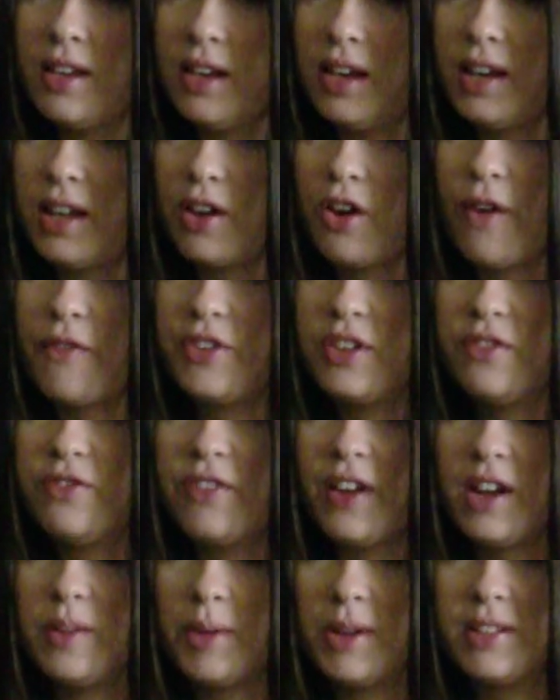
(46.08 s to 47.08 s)
and I often
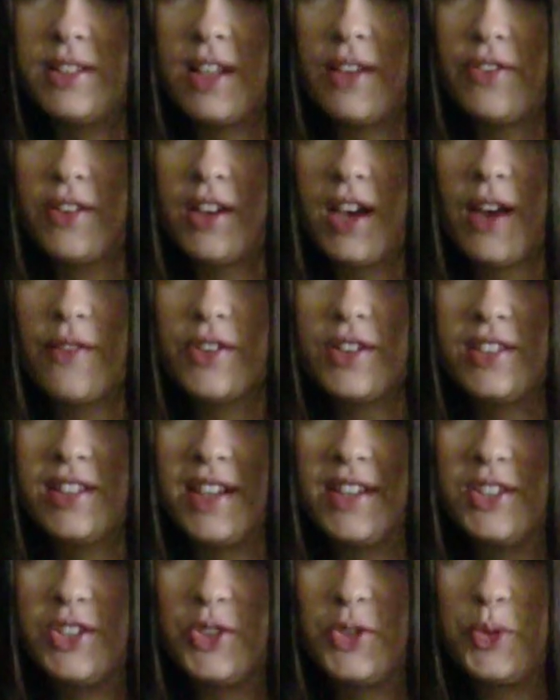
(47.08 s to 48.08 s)
find myself in
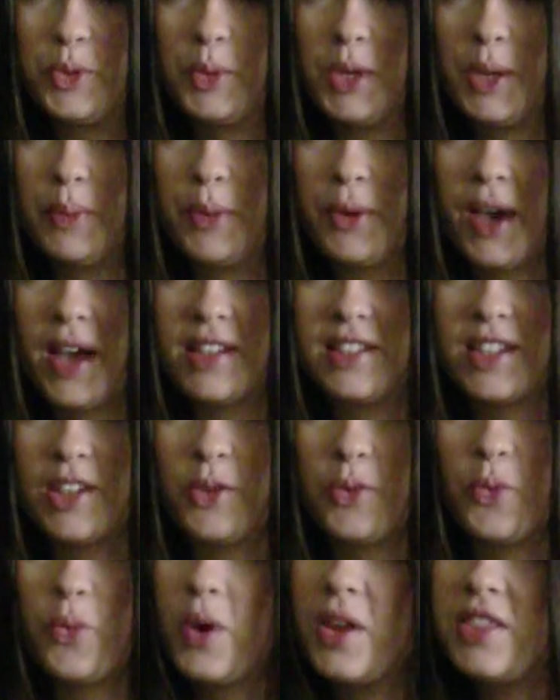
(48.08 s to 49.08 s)
conversations with people
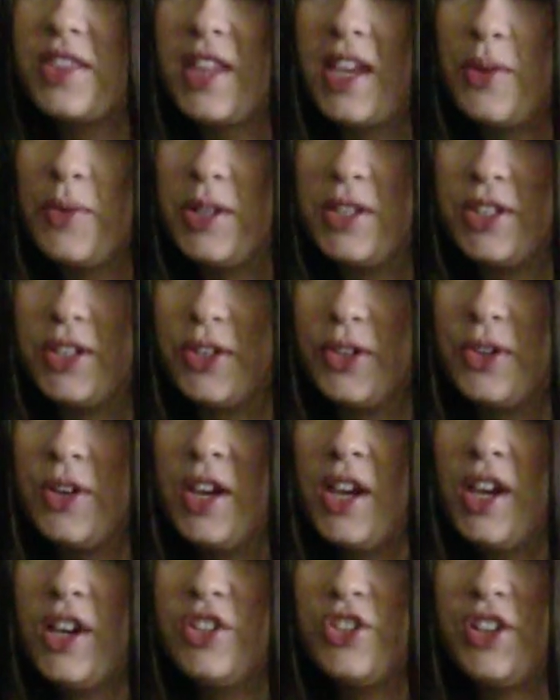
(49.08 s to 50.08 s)
asking what they would do
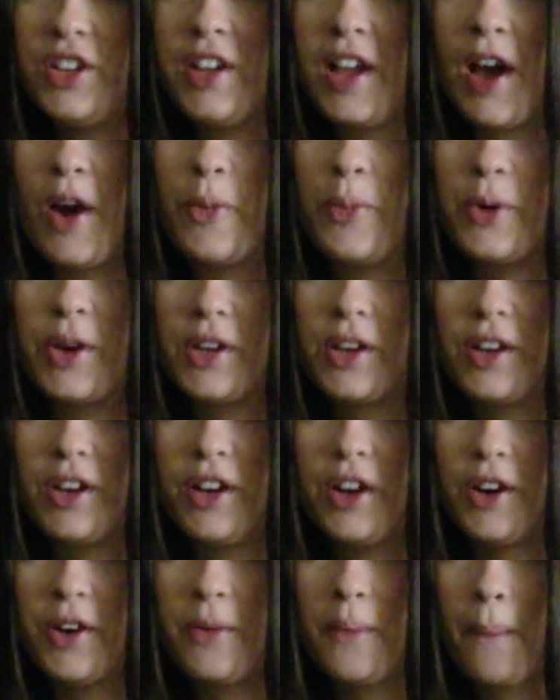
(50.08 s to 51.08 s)
should an outbreak
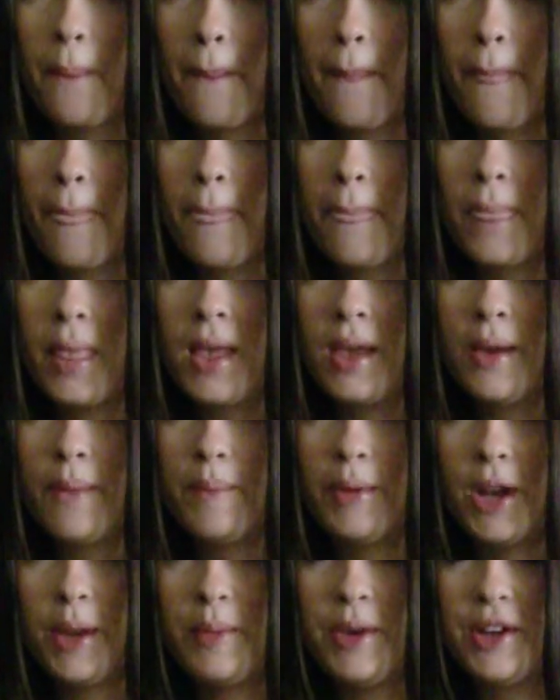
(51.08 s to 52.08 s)
occur.
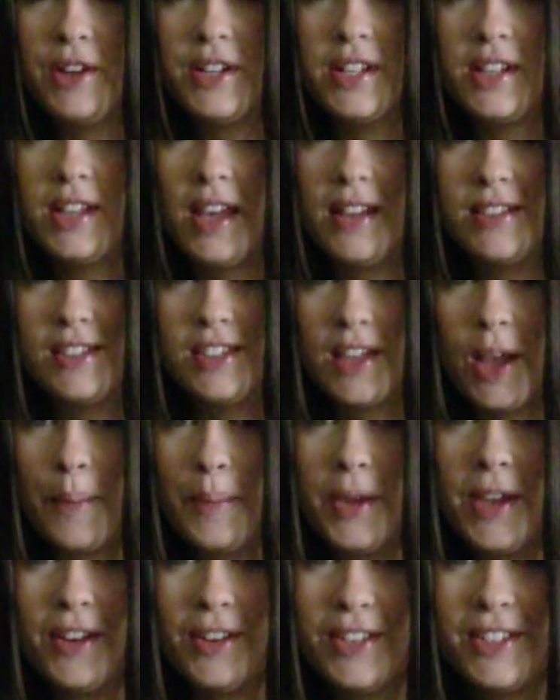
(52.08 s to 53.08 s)
But I'm
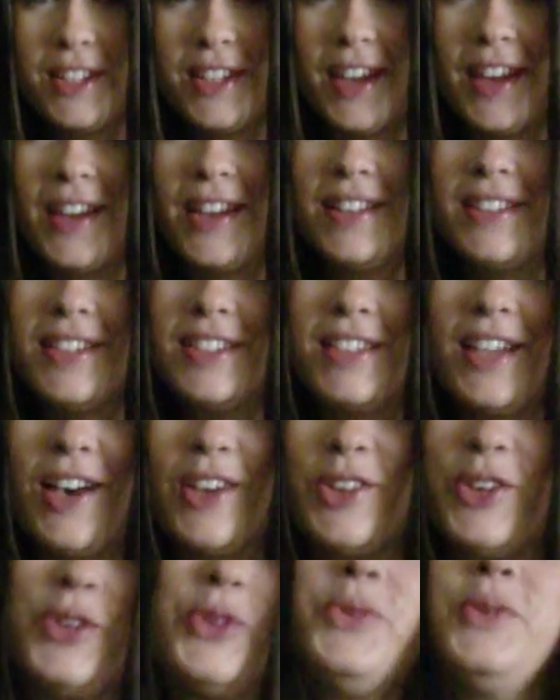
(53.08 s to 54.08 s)
here today to
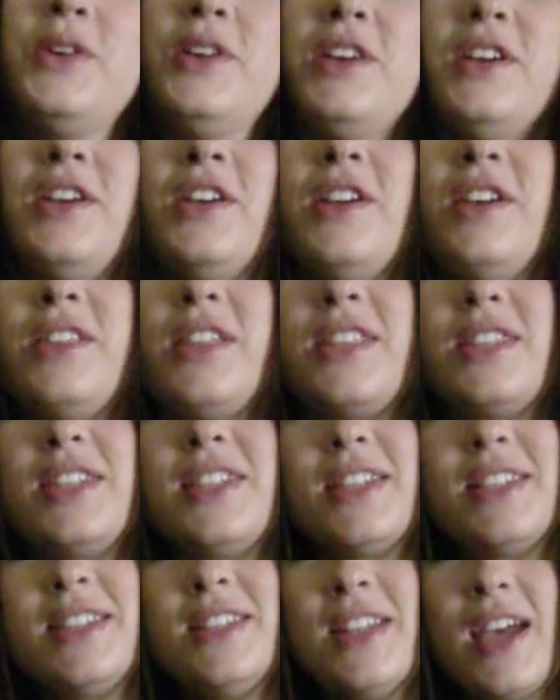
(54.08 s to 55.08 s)
tell you that
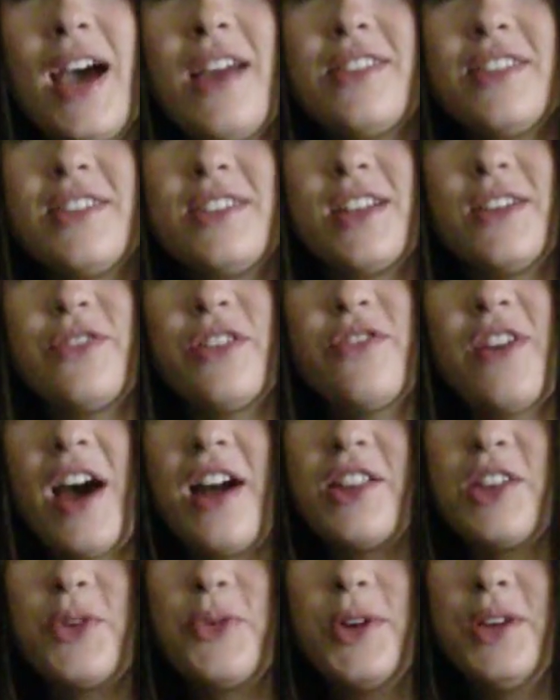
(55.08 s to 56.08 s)
this is not the stuff of
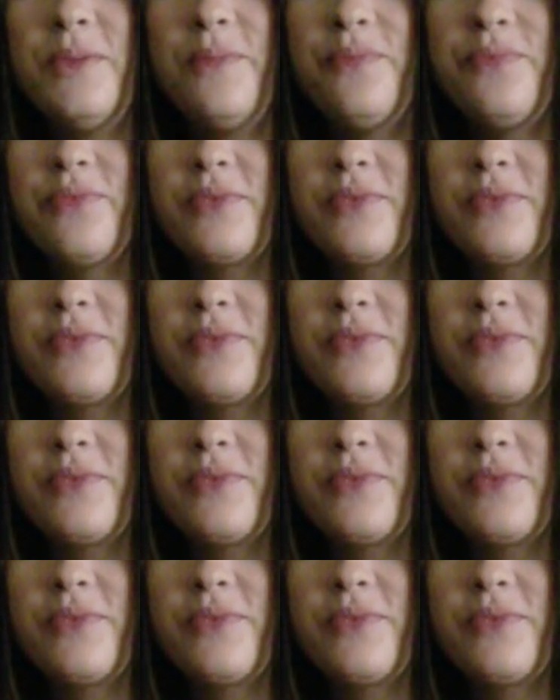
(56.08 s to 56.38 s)
Hollywood,